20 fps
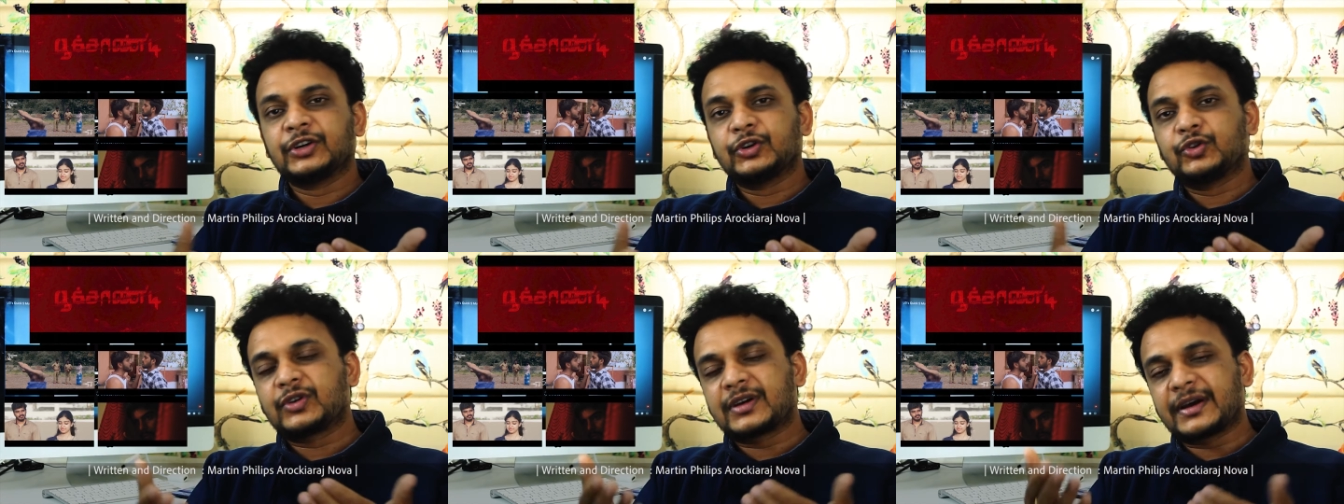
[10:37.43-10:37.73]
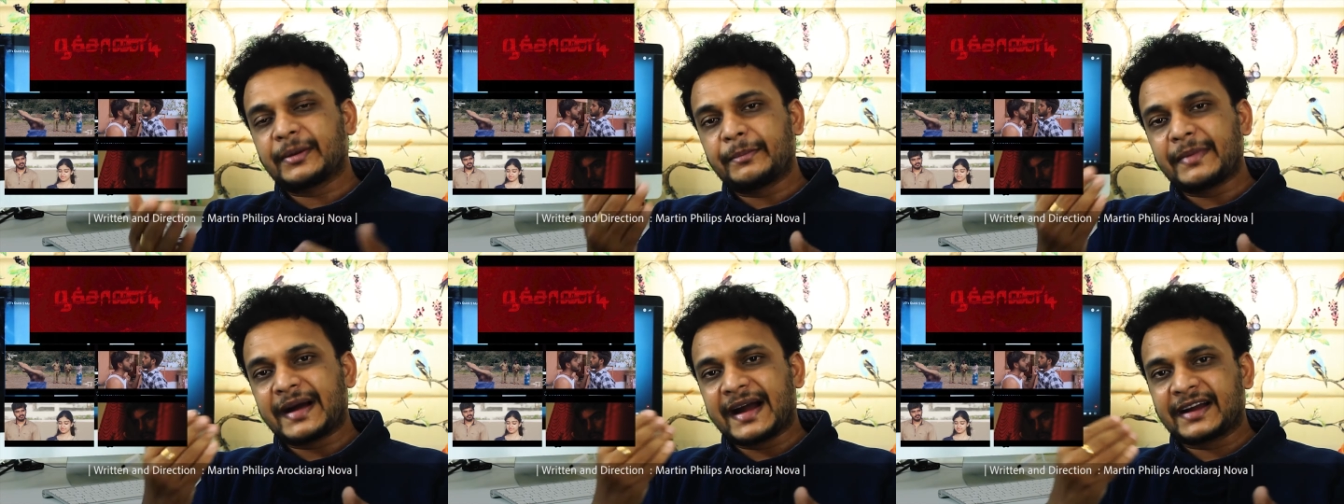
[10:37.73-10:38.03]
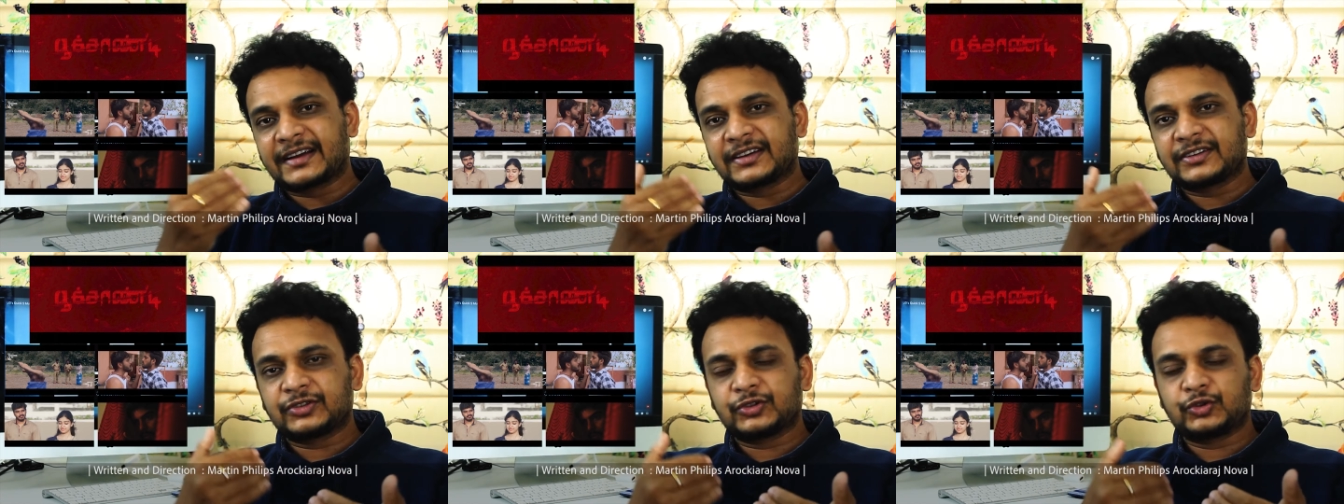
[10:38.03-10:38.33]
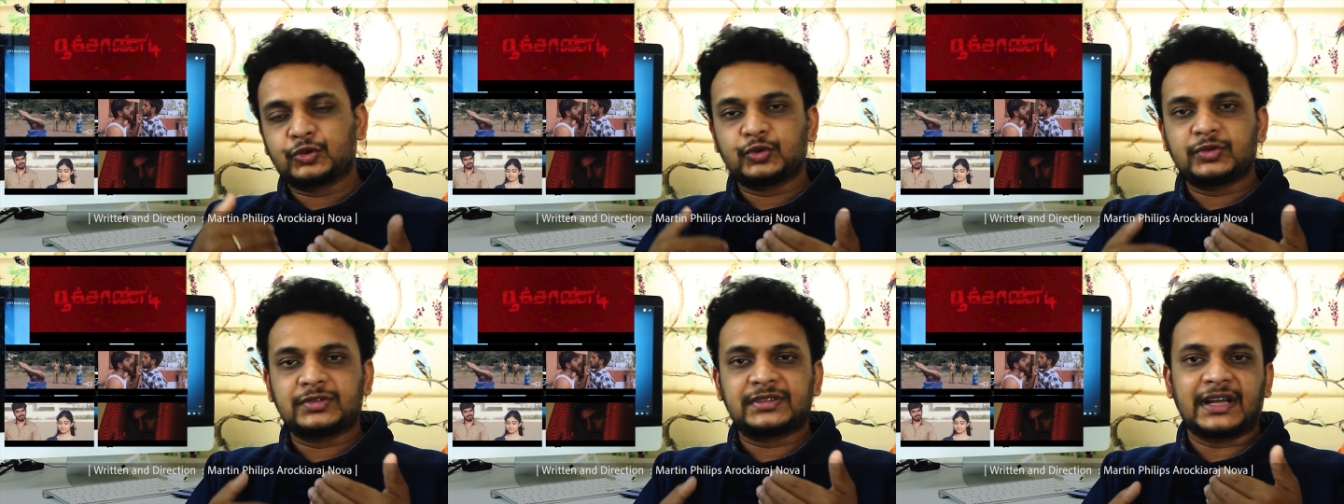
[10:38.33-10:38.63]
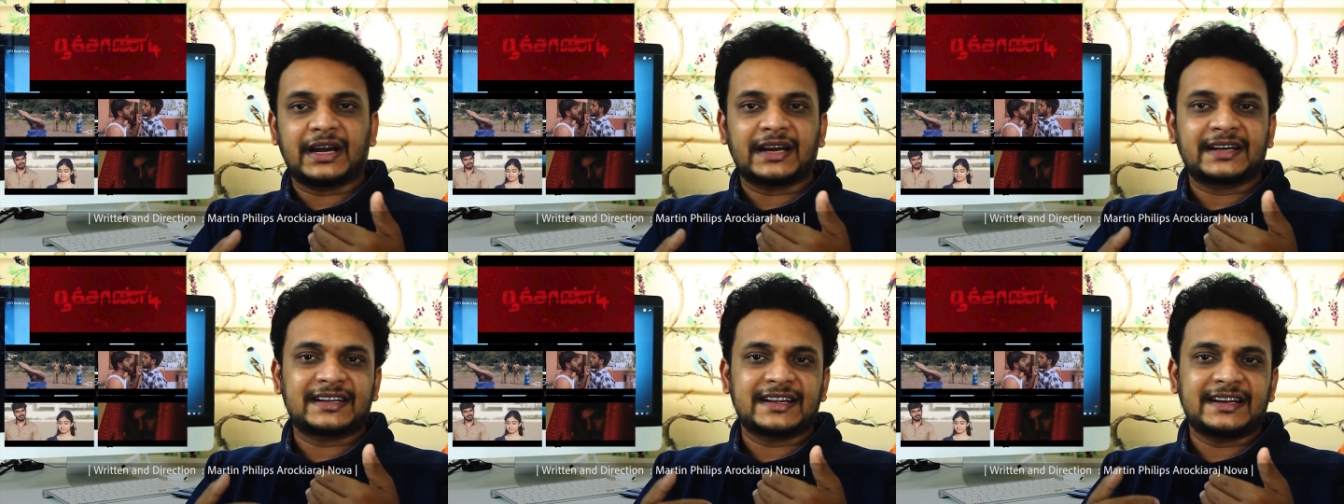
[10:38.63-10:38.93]
to come back to
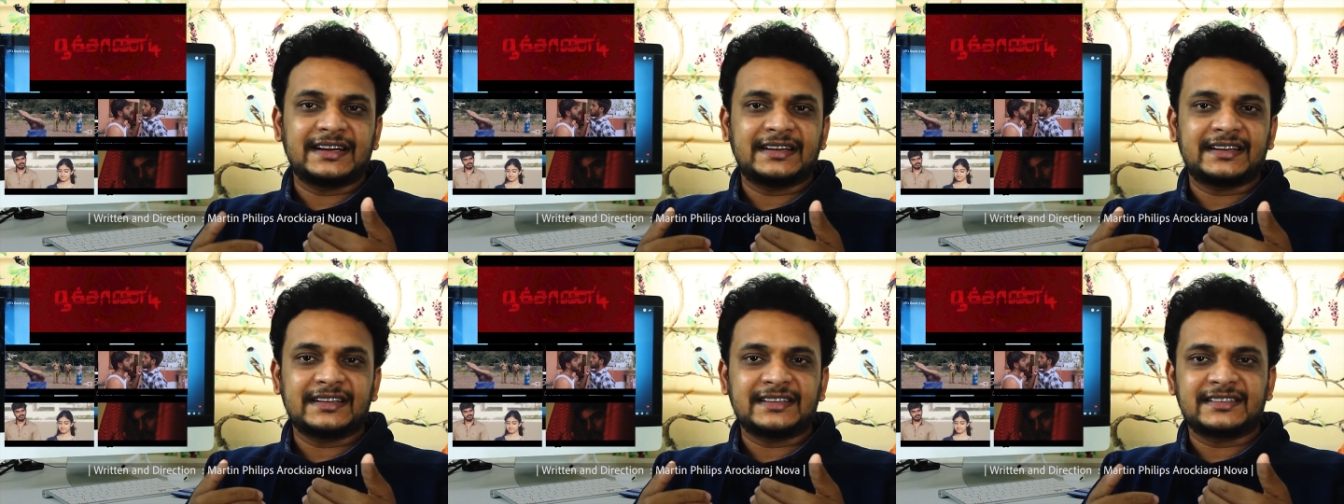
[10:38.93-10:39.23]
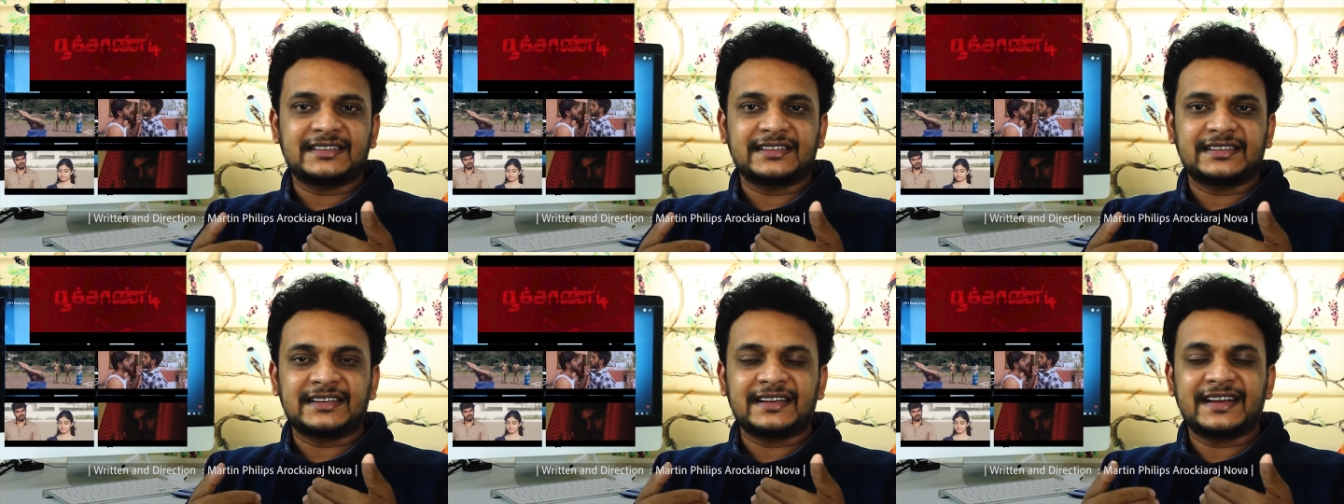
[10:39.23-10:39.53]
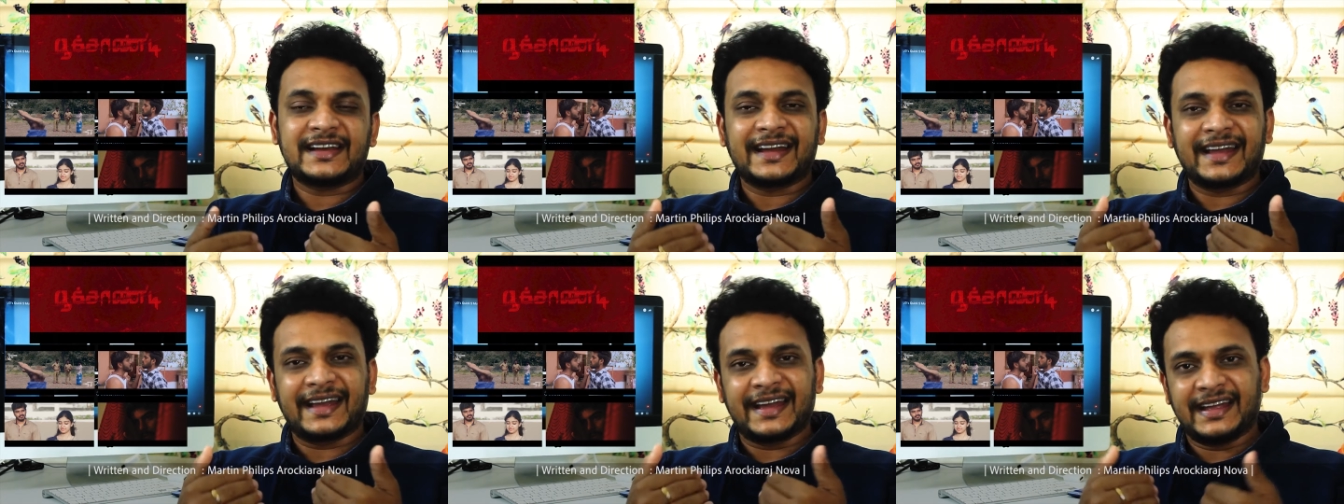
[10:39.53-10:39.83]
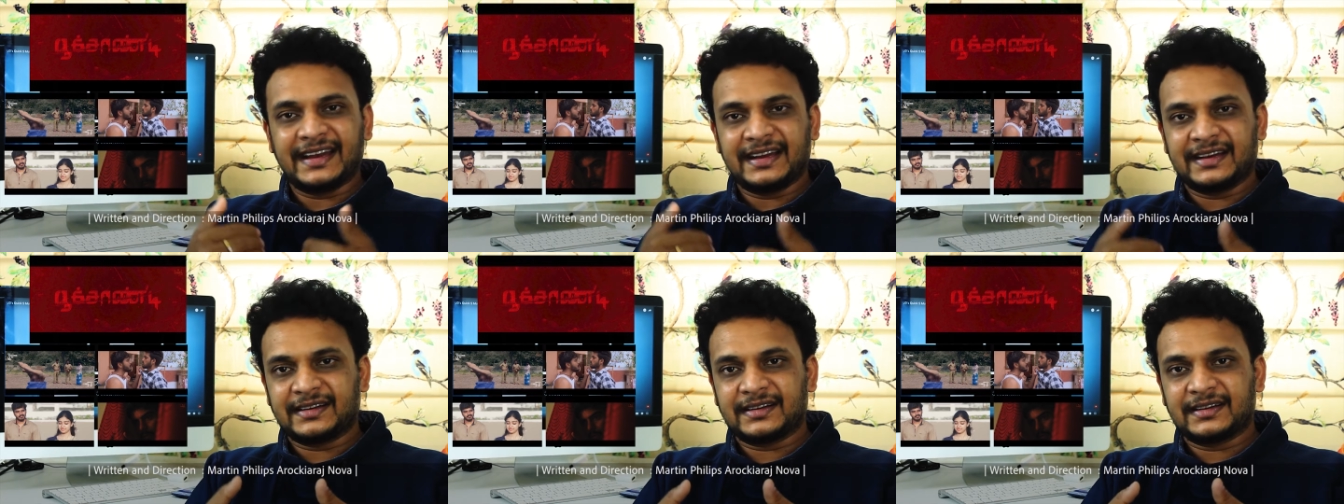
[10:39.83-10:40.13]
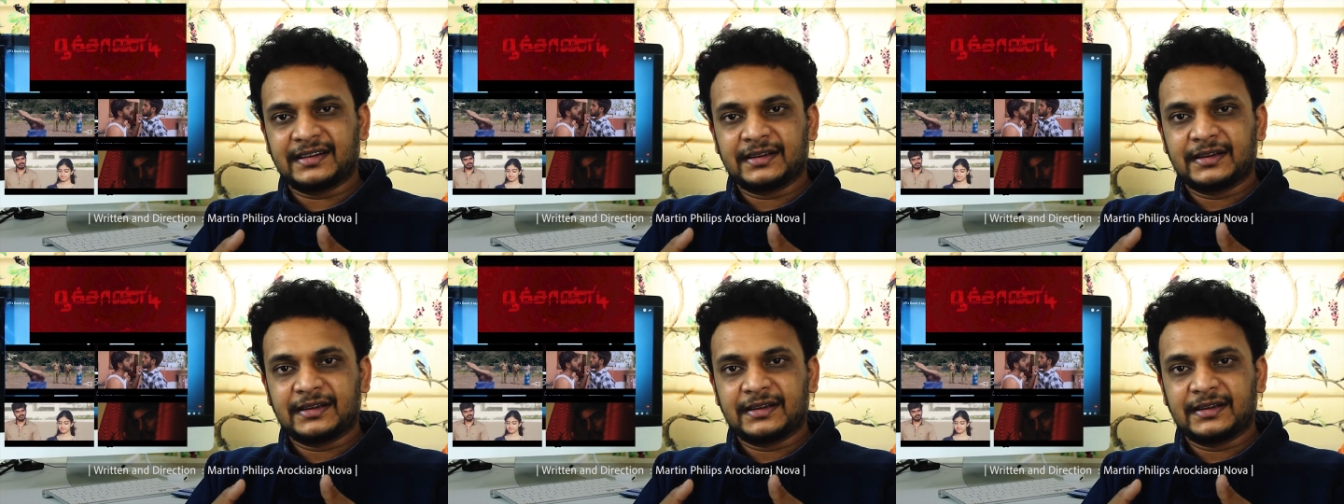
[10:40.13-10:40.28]
that intensity again,